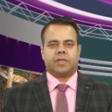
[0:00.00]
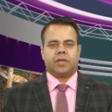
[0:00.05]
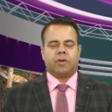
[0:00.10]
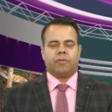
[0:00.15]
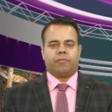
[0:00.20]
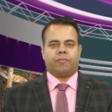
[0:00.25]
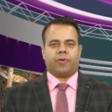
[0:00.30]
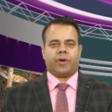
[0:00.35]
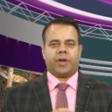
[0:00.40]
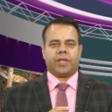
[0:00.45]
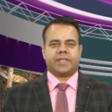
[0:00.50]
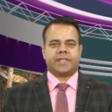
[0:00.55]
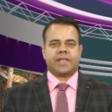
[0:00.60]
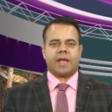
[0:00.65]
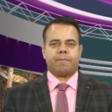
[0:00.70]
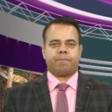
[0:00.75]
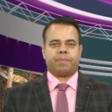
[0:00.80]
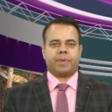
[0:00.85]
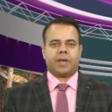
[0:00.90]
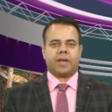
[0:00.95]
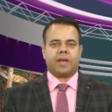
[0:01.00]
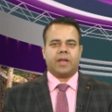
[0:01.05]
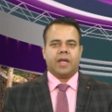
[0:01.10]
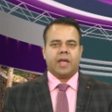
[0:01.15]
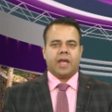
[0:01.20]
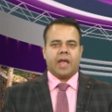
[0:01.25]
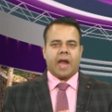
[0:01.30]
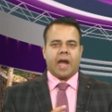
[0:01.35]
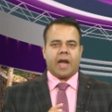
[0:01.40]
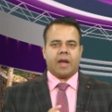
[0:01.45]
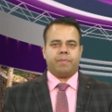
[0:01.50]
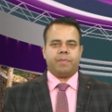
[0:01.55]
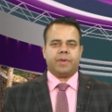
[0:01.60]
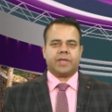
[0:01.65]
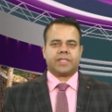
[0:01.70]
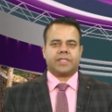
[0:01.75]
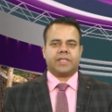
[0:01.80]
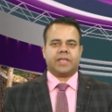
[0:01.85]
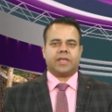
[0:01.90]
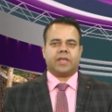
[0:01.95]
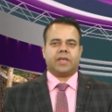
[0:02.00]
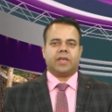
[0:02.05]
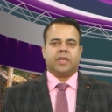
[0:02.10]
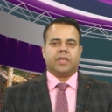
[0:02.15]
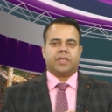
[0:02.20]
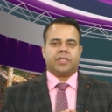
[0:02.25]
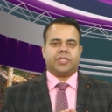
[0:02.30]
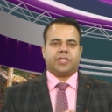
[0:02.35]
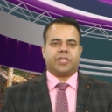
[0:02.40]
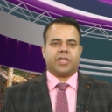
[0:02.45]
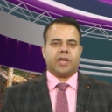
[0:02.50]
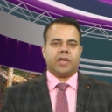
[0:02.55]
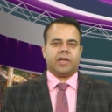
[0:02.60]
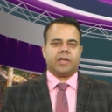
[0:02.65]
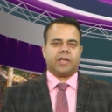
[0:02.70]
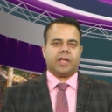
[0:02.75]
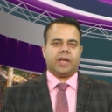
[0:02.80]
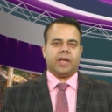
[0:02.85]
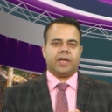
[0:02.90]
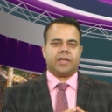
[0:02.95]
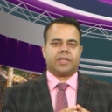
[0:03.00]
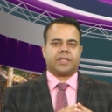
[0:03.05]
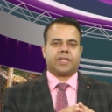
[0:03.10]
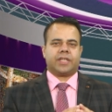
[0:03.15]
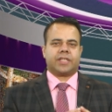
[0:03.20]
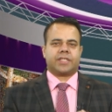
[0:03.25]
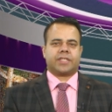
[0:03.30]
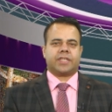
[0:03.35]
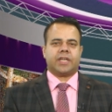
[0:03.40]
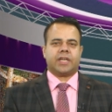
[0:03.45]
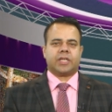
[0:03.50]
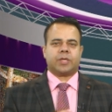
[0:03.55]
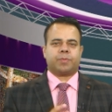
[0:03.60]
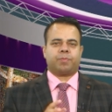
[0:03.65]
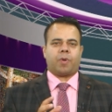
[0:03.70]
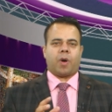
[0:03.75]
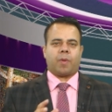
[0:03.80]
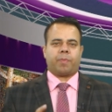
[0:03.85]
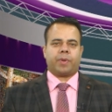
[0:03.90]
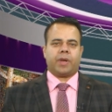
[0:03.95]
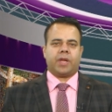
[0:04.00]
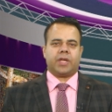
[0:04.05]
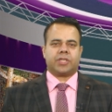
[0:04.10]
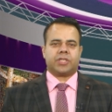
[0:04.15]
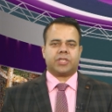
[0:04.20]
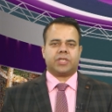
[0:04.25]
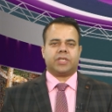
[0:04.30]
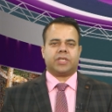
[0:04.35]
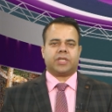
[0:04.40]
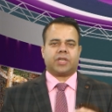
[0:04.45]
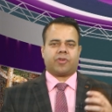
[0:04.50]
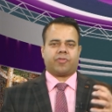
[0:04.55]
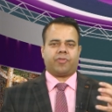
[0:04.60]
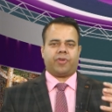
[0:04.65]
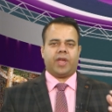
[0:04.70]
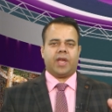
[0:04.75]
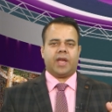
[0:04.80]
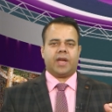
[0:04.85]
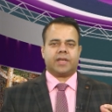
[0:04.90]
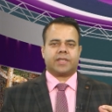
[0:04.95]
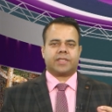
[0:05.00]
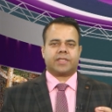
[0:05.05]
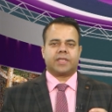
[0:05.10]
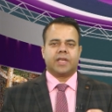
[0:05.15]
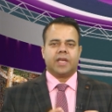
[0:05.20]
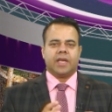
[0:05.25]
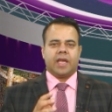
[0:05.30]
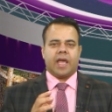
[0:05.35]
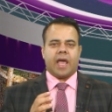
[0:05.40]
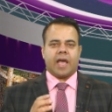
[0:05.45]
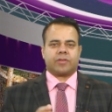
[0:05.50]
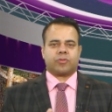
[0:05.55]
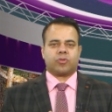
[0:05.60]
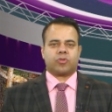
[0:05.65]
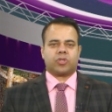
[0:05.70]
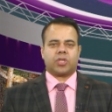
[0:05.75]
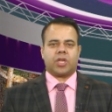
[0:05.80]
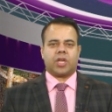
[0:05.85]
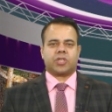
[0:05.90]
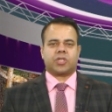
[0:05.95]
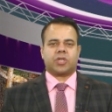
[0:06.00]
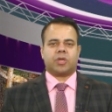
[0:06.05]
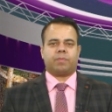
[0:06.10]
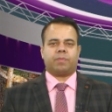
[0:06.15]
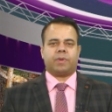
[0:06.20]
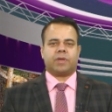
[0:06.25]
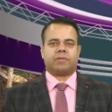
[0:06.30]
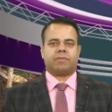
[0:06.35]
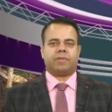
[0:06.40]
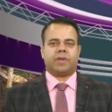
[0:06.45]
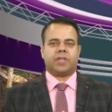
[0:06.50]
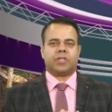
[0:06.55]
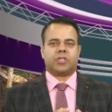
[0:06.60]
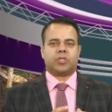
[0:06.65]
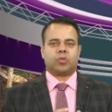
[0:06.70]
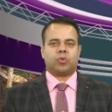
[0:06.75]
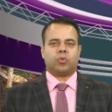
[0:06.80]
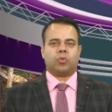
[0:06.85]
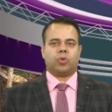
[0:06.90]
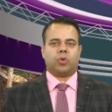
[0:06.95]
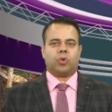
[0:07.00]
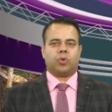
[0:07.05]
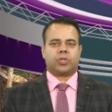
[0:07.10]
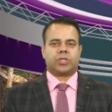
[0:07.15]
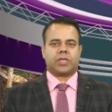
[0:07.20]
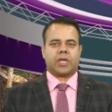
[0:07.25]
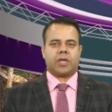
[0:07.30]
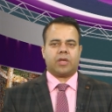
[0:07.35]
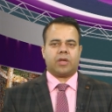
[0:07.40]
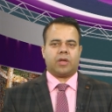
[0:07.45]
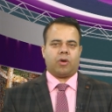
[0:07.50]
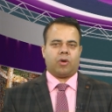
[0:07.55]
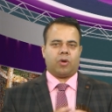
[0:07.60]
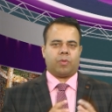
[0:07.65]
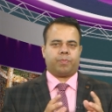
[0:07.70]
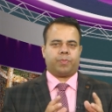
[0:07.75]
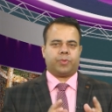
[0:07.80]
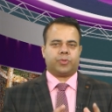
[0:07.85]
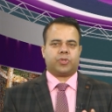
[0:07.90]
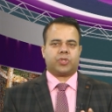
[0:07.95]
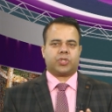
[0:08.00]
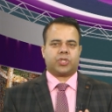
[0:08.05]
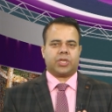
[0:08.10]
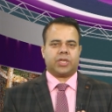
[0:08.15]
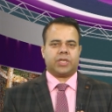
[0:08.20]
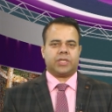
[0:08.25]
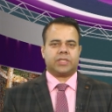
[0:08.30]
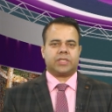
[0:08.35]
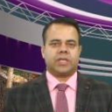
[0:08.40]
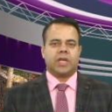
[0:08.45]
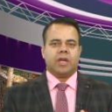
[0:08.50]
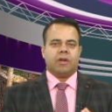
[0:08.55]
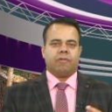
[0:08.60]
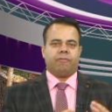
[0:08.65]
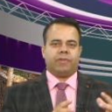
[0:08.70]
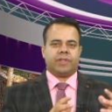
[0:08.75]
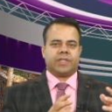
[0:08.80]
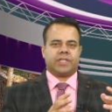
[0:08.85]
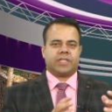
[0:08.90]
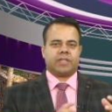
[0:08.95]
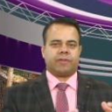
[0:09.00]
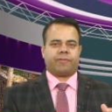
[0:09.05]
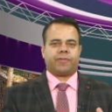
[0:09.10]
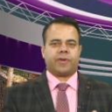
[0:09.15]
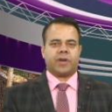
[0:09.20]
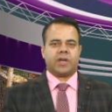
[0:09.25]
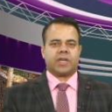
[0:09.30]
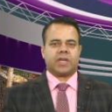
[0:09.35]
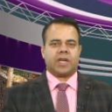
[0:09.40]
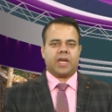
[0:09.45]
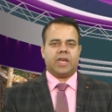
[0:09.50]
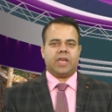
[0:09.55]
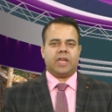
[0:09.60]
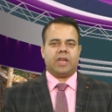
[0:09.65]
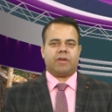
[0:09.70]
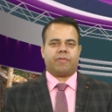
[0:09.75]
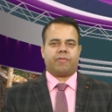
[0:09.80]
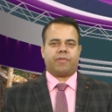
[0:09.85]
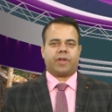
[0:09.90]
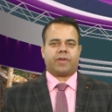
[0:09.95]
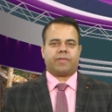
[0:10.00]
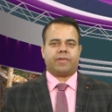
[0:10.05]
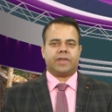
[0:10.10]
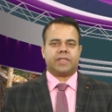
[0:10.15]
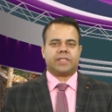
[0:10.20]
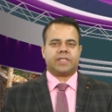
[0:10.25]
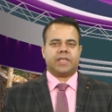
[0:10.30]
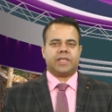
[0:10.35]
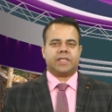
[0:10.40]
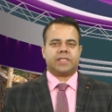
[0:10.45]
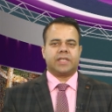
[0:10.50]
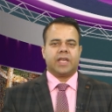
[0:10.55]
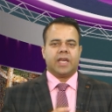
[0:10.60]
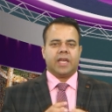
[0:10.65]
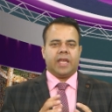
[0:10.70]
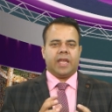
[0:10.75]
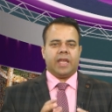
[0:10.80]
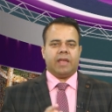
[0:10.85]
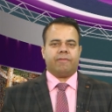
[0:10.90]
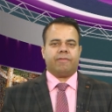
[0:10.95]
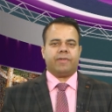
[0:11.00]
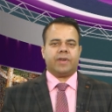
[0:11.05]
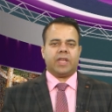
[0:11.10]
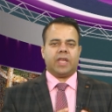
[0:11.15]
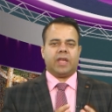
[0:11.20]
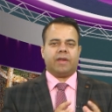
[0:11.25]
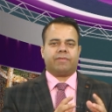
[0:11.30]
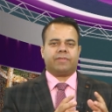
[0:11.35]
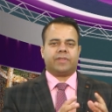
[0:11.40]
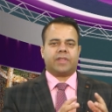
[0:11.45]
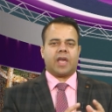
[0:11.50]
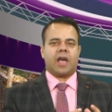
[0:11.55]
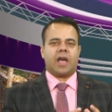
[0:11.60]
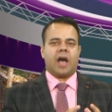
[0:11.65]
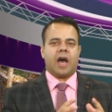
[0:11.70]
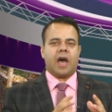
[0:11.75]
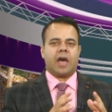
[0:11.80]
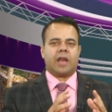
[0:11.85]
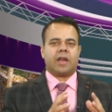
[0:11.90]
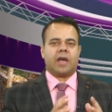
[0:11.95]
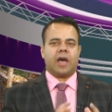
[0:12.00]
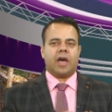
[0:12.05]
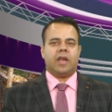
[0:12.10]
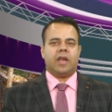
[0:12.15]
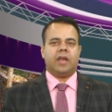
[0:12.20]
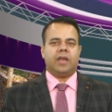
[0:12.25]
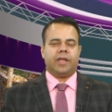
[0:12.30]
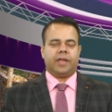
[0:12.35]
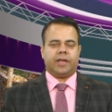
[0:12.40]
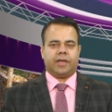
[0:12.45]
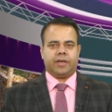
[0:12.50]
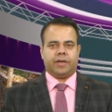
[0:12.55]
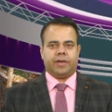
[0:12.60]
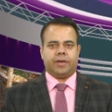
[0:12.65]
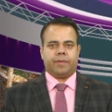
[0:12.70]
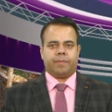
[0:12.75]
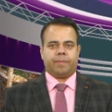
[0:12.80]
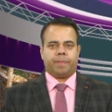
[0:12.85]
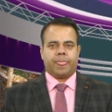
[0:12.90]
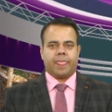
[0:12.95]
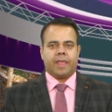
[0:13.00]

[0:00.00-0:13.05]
For example, admixing genetically distinct population creates association between two loci or positions with different allele frequencies even if they are unlinked.